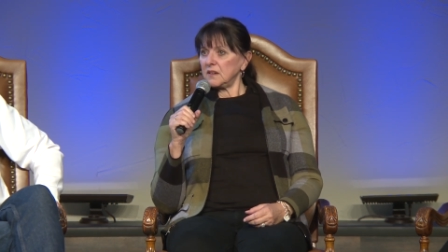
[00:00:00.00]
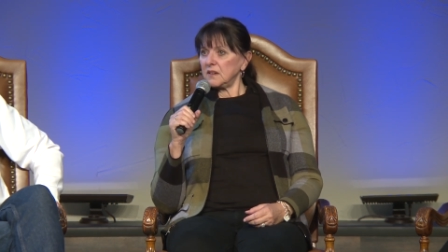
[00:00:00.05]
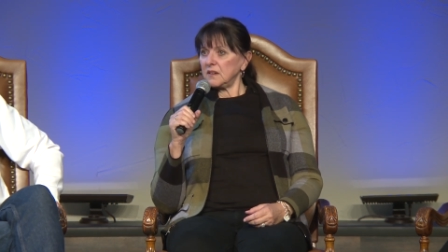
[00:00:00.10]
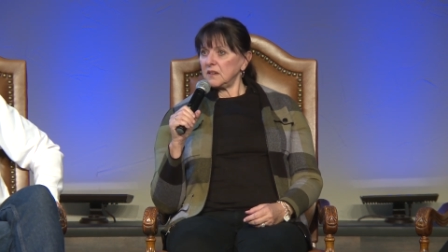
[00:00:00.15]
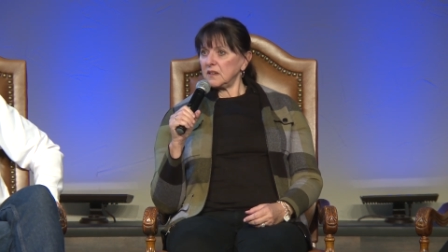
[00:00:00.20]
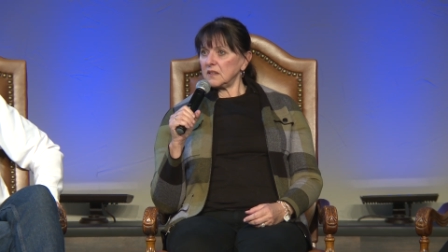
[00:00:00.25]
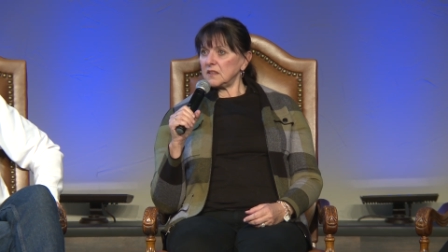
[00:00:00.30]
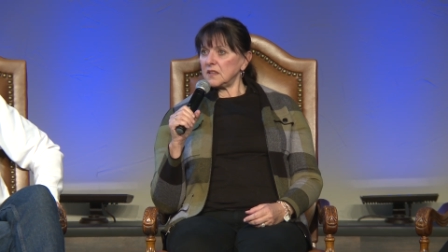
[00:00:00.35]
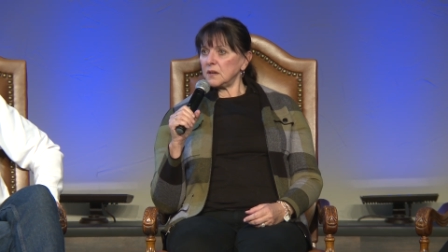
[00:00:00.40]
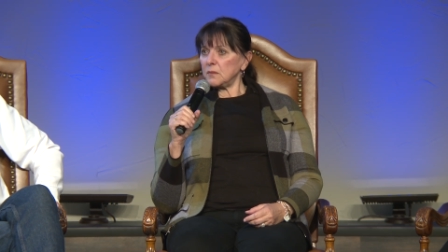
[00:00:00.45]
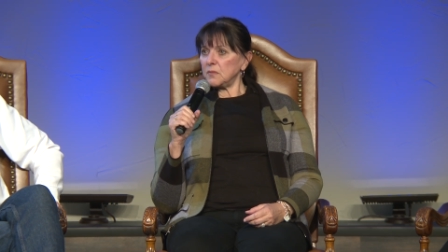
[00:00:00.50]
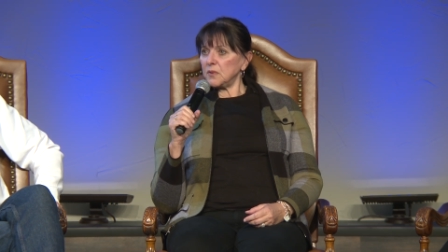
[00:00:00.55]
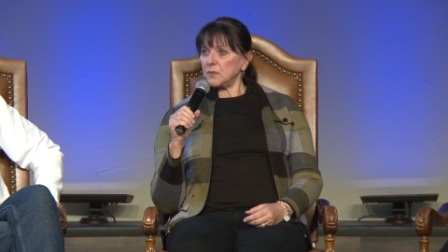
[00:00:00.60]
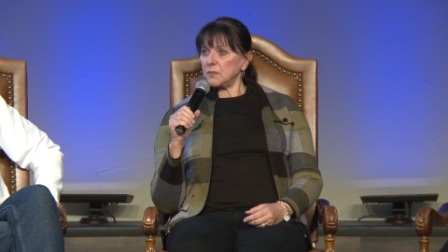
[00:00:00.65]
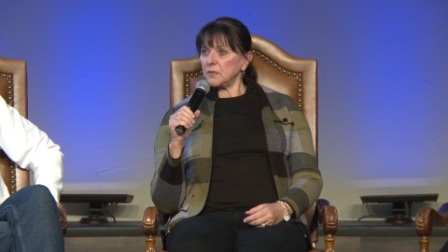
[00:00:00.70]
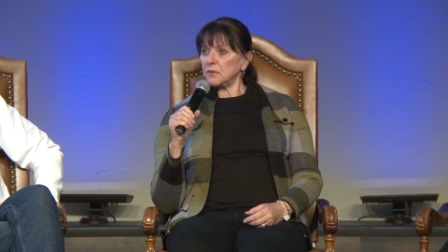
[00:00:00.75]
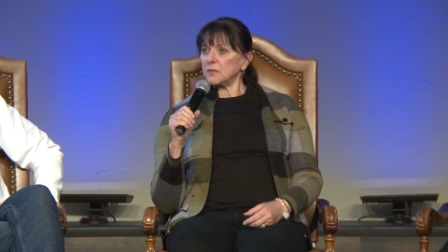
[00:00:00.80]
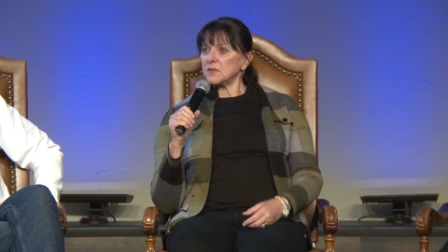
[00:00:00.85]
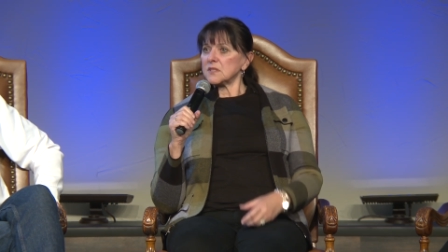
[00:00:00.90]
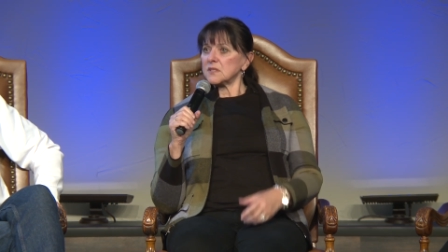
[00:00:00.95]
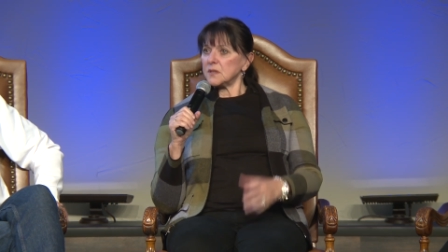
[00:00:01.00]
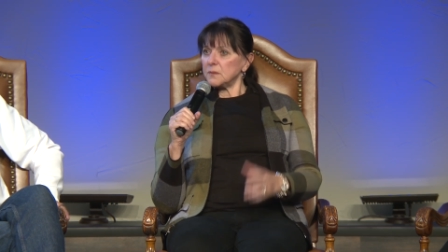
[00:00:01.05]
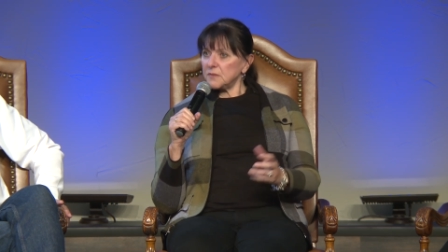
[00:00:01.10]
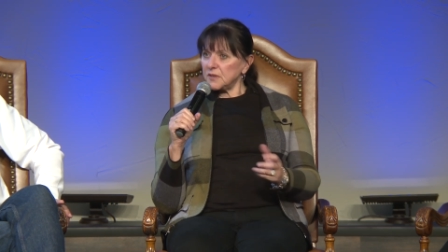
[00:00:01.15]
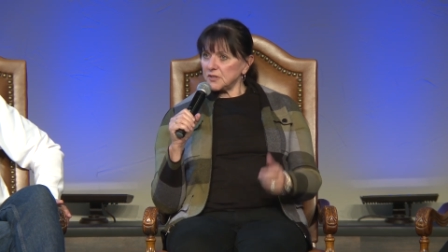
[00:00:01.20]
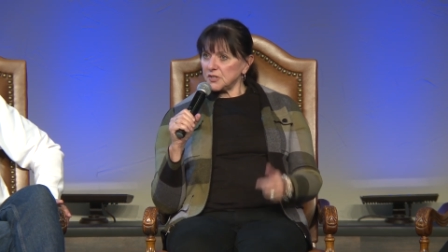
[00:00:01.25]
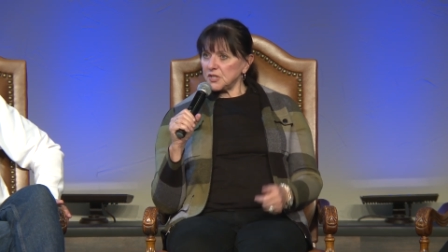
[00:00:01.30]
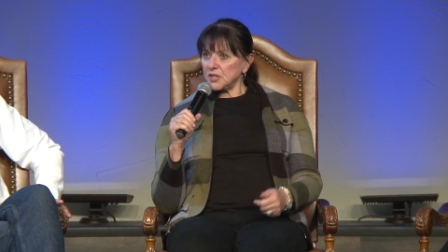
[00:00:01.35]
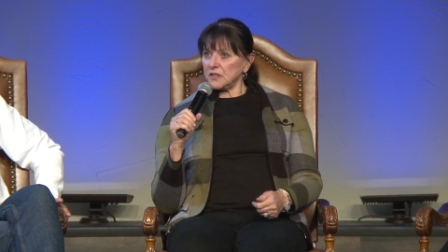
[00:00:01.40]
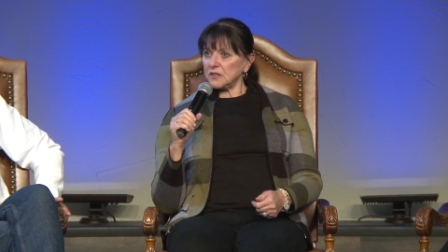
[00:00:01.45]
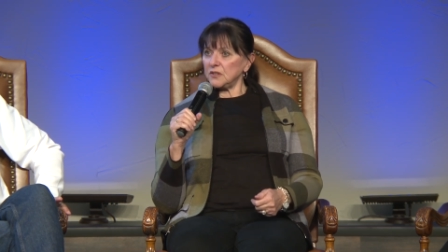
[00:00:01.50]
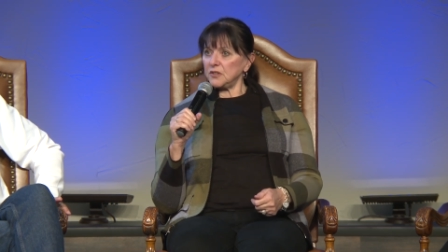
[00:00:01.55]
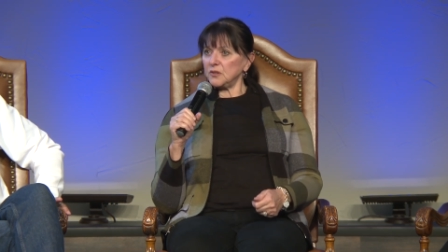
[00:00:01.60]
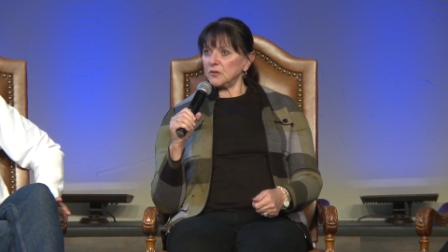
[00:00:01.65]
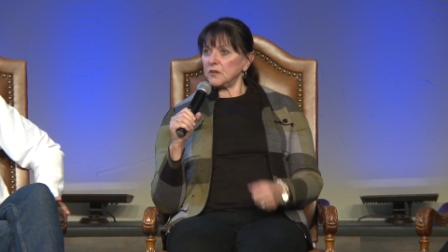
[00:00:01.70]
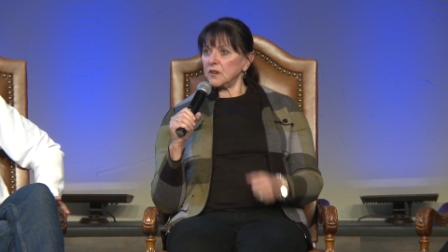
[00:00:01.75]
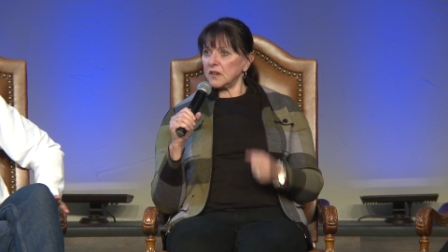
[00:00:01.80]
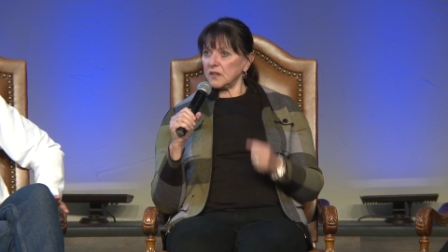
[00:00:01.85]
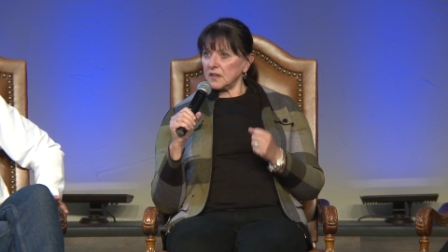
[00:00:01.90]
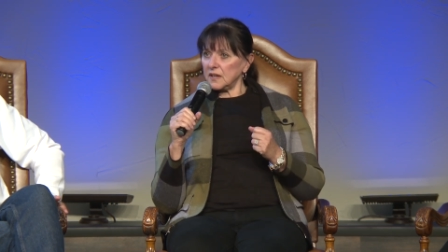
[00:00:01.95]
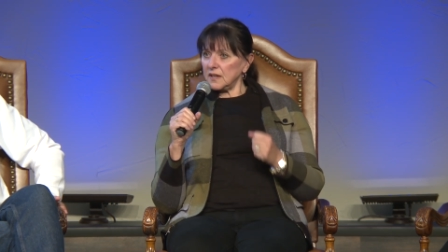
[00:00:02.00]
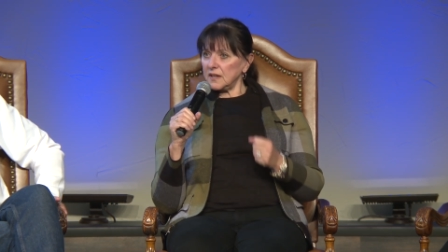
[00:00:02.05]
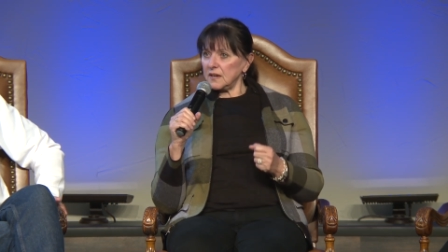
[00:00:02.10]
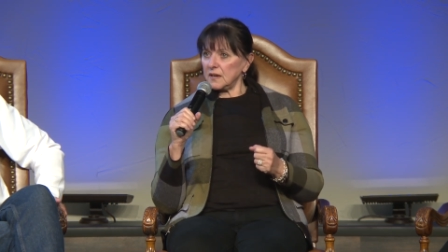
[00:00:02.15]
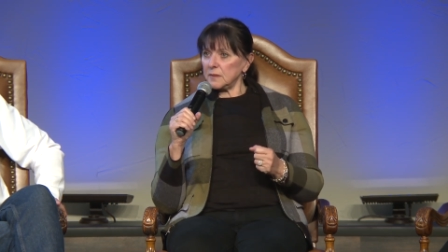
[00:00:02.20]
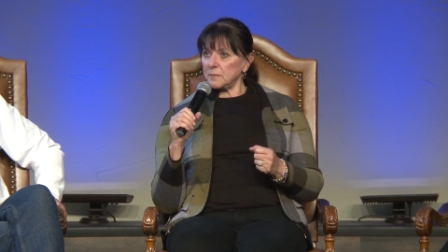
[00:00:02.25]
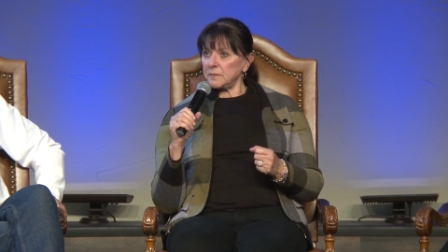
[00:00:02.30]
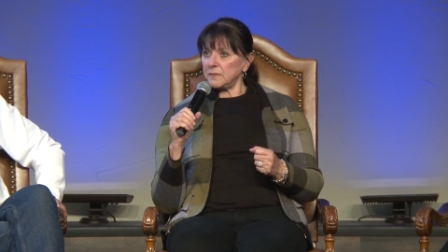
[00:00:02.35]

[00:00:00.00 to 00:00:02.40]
at that moment was, come on, Gina, you've got to get up.